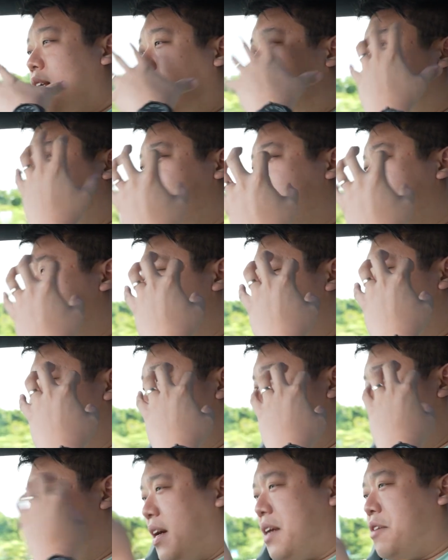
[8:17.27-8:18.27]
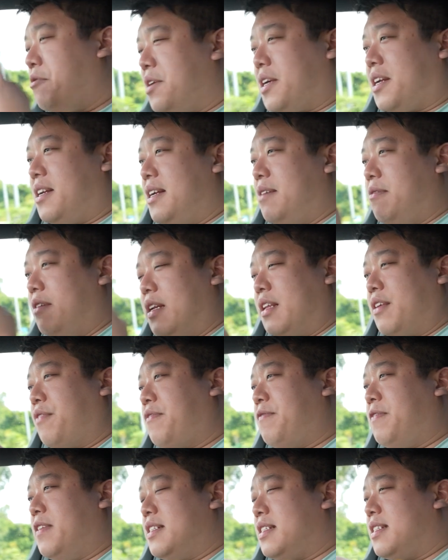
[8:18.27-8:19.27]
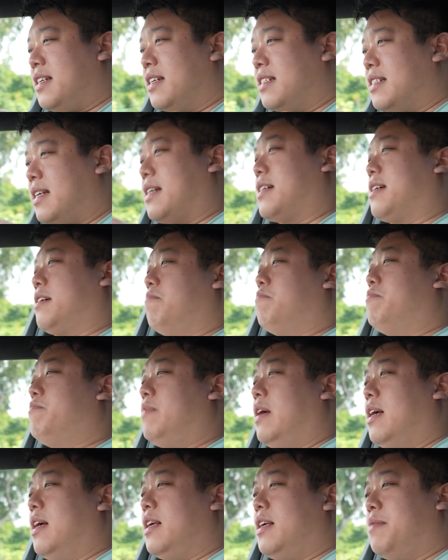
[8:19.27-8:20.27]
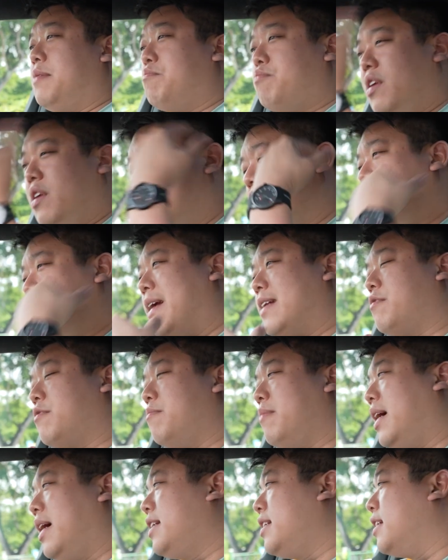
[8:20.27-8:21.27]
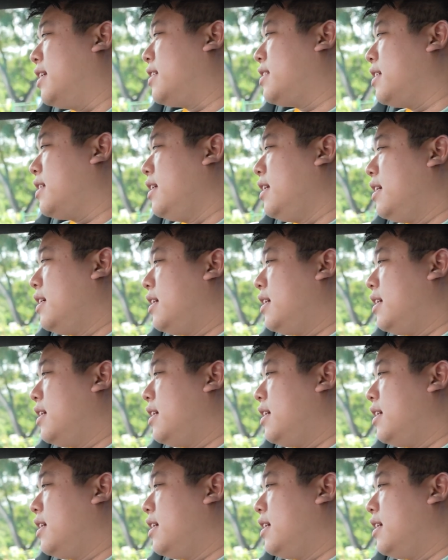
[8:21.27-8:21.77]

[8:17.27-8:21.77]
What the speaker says: I think very quickly one of the first things it brings back to mind is